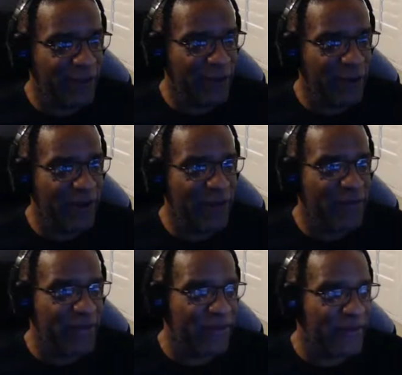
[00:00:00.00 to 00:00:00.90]
know I can
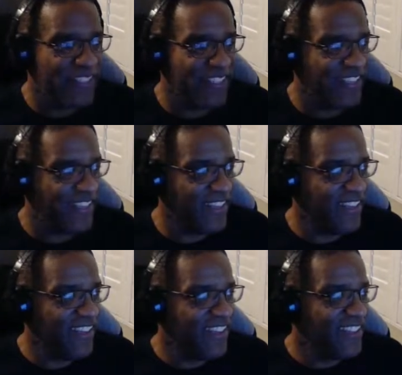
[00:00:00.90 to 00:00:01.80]
play with Zinnia.
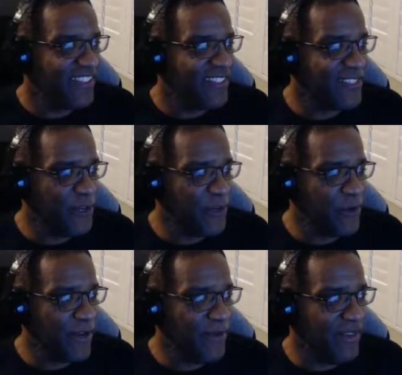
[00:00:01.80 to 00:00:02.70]
So,
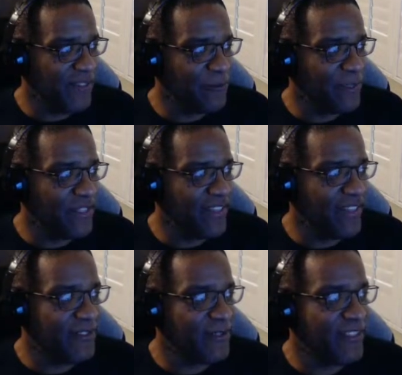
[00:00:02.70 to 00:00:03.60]
I mean,
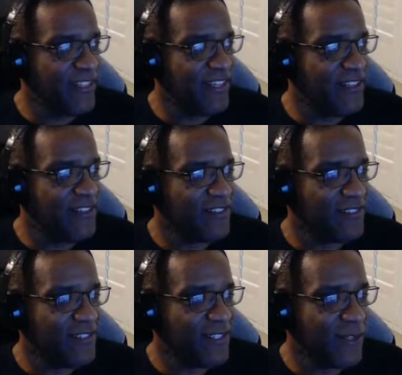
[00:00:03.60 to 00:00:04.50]
really, was there
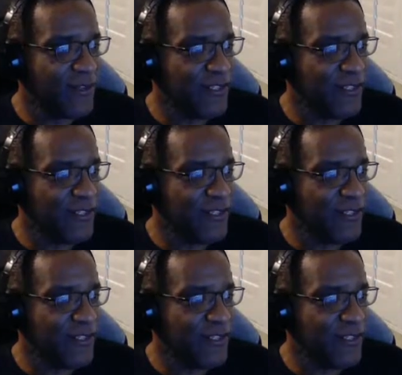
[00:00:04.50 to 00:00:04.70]
was there any